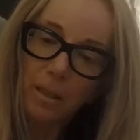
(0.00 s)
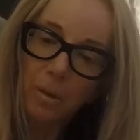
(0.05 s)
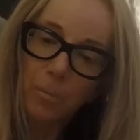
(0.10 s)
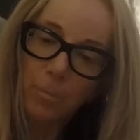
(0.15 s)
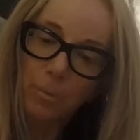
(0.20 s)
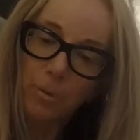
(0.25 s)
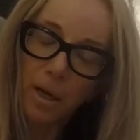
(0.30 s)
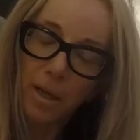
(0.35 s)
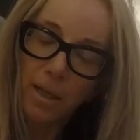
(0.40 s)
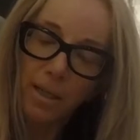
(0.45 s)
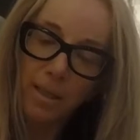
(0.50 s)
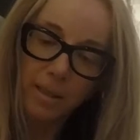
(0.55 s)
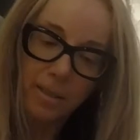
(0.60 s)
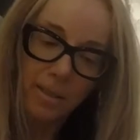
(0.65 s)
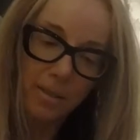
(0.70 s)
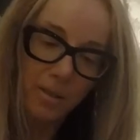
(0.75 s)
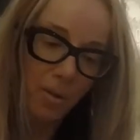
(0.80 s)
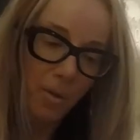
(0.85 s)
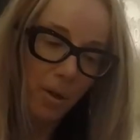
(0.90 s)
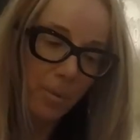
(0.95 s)
little
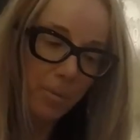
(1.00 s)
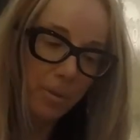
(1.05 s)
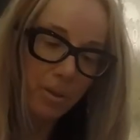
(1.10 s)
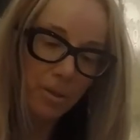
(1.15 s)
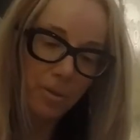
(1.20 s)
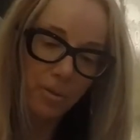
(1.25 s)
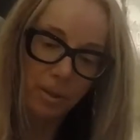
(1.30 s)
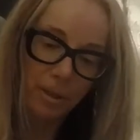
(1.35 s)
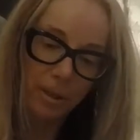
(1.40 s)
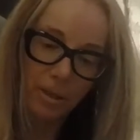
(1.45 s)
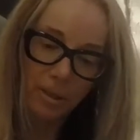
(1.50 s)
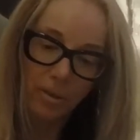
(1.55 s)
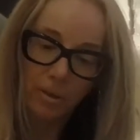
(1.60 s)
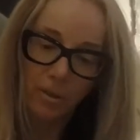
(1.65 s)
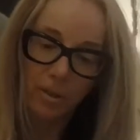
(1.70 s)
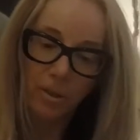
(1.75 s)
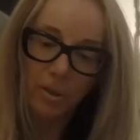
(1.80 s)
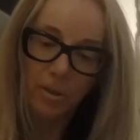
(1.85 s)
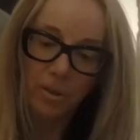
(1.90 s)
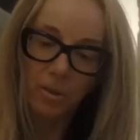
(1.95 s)
product, so I would certainly
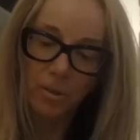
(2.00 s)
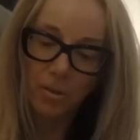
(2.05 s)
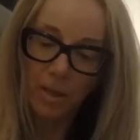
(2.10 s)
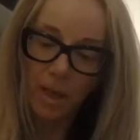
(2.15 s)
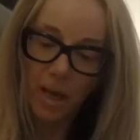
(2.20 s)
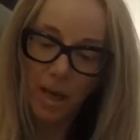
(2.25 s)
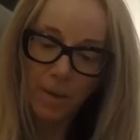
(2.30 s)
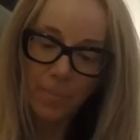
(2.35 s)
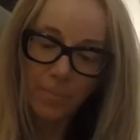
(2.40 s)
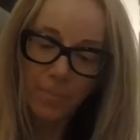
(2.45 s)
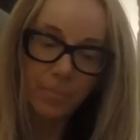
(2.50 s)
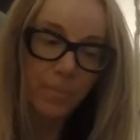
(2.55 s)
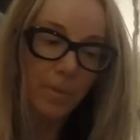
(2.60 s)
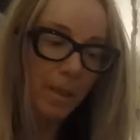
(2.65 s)
encourage you to do that.